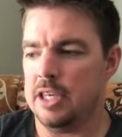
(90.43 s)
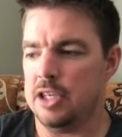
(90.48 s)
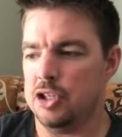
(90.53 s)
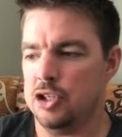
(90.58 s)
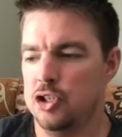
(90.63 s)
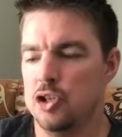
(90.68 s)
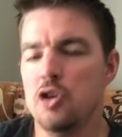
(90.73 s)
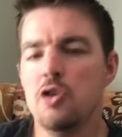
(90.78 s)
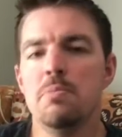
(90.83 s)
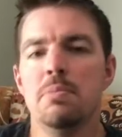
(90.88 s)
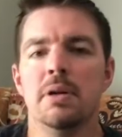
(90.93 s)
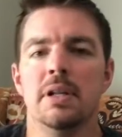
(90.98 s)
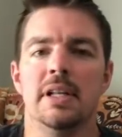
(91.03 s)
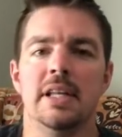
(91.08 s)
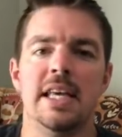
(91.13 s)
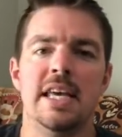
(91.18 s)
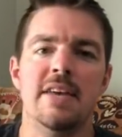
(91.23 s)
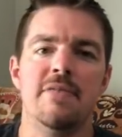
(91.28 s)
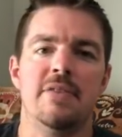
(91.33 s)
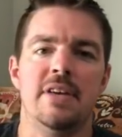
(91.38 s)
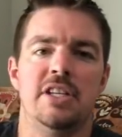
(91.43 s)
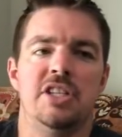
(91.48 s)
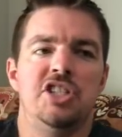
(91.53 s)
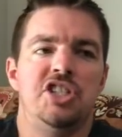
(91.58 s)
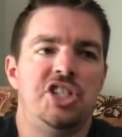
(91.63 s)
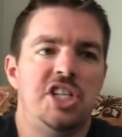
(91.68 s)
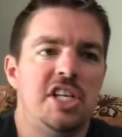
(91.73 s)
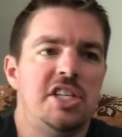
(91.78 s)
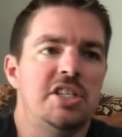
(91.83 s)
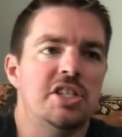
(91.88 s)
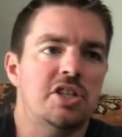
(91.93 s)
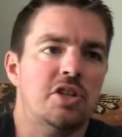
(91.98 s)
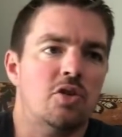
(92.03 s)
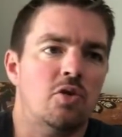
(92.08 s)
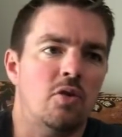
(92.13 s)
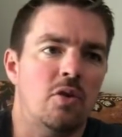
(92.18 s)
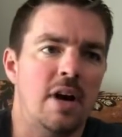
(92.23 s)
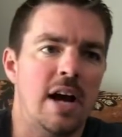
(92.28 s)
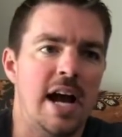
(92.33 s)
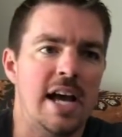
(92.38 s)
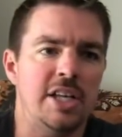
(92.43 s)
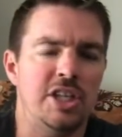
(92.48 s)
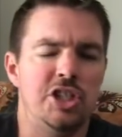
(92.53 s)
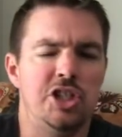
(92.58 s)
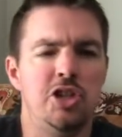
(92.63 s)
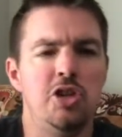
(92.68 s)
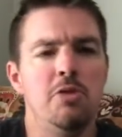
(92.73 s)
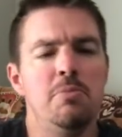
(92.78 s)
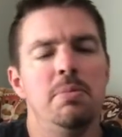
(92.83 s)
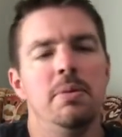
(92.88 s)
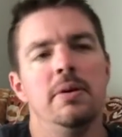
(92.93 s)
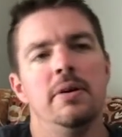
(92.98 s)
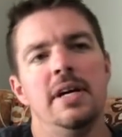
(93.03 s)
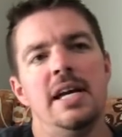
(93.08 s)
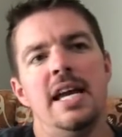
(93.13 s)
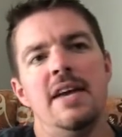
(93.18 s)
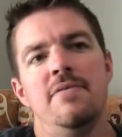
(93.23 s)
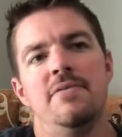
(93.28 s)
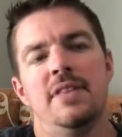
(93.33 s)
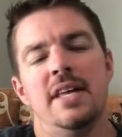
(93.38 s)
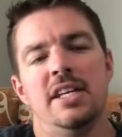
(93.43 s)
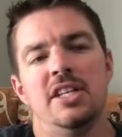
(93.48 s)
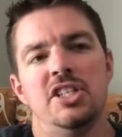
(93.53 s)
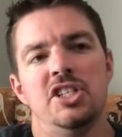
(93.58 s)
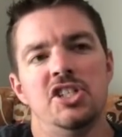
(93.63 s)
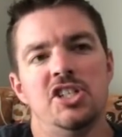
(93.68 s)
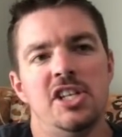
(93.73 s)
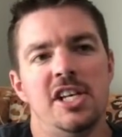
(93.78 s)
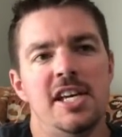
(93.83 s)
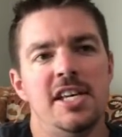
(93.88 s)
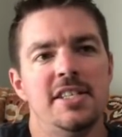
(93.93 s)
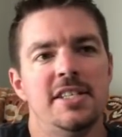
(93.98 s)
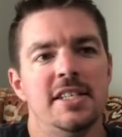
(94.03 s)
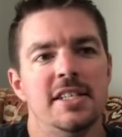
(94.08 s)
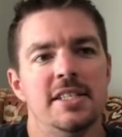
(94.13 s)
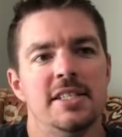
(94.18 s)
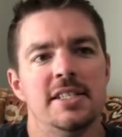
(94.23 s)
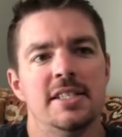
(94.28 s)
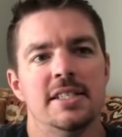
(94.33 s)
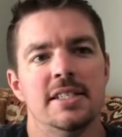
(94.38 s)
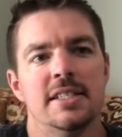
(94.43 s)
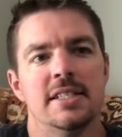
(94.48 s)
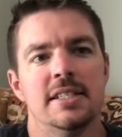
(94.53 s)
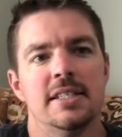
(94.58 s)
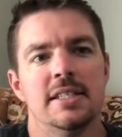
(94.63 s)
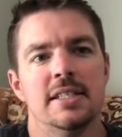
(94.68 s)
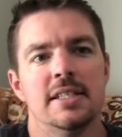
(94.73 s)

you believe in Jesus Christ. You believe that Jesus